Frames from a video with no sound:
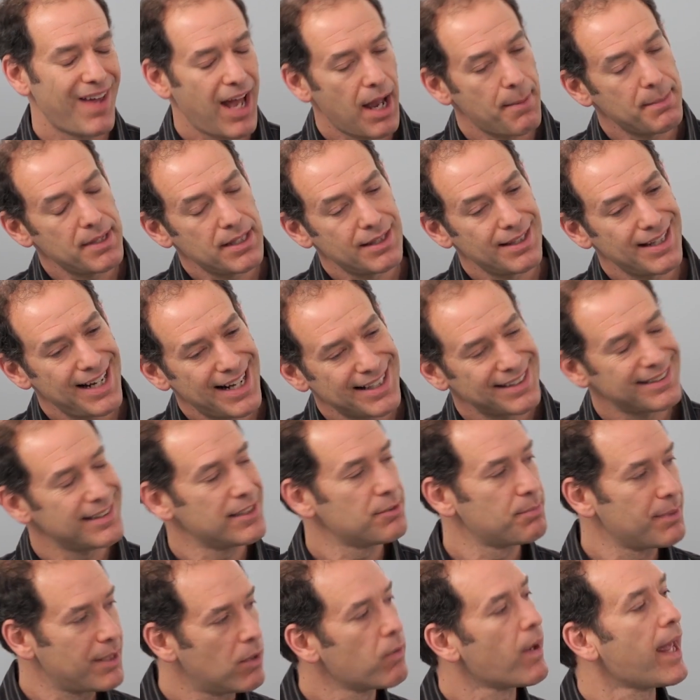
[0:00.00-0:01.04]
I mean, the Odyssey
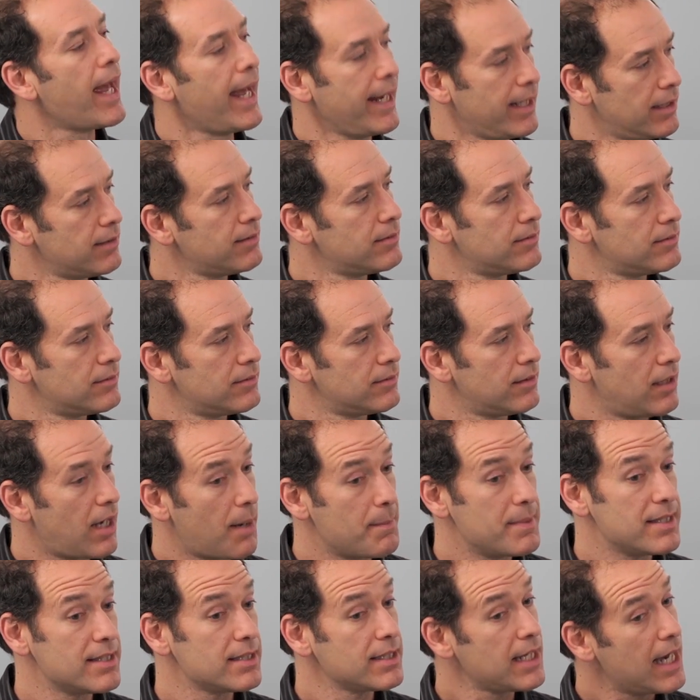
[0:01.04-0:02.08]
has been okay.
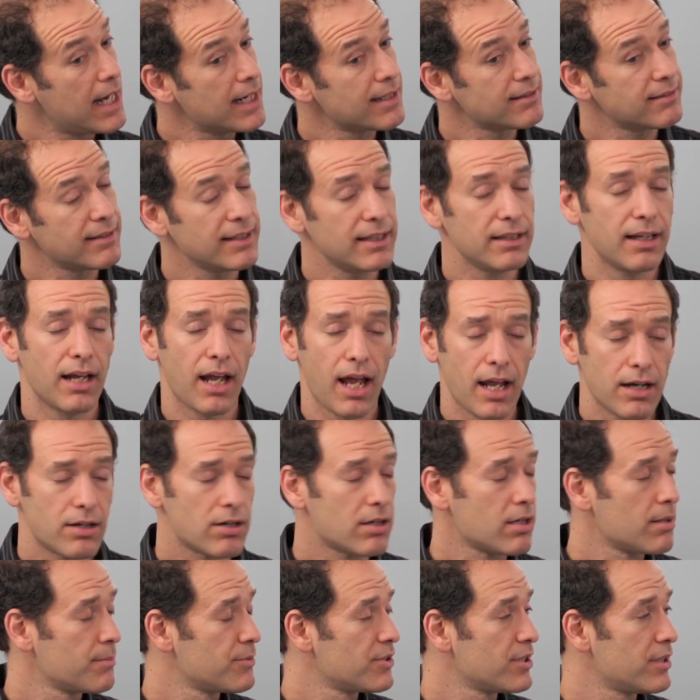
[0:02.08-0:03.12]
I mean, the Odyssey, in
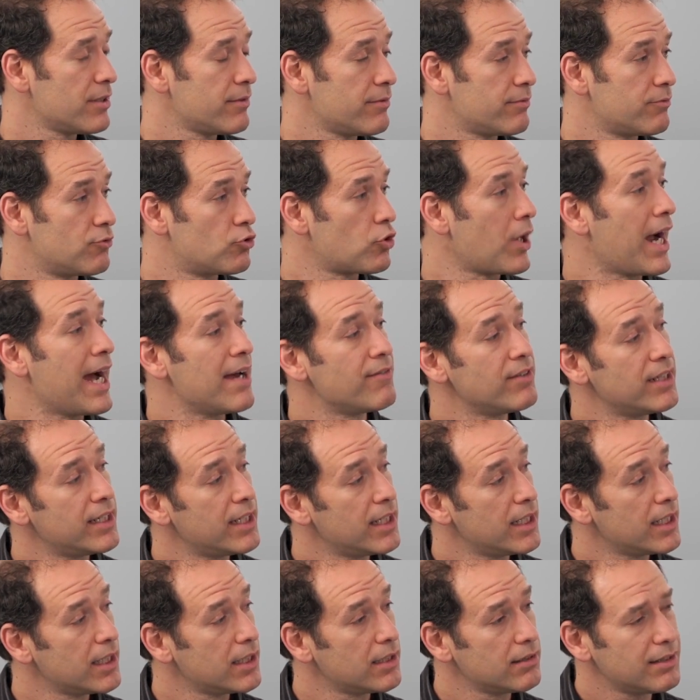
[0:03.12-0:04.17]
terms of
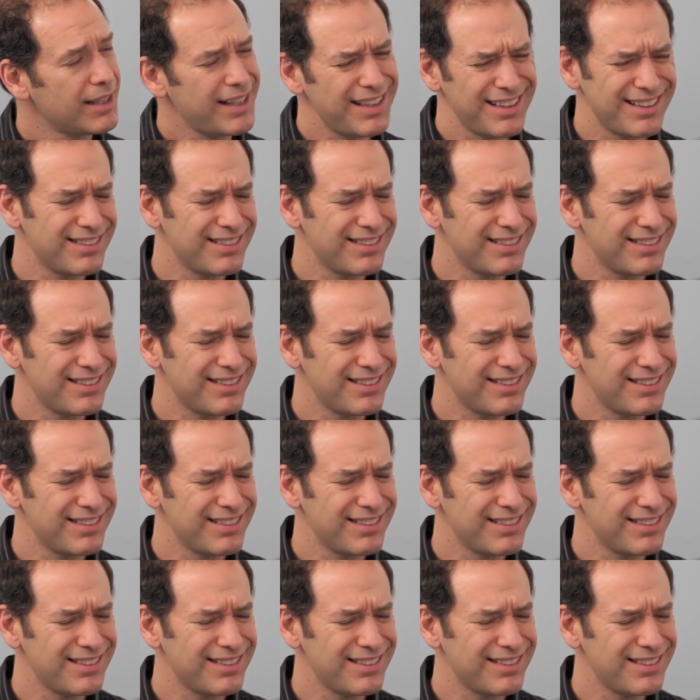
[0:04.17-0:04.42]
driving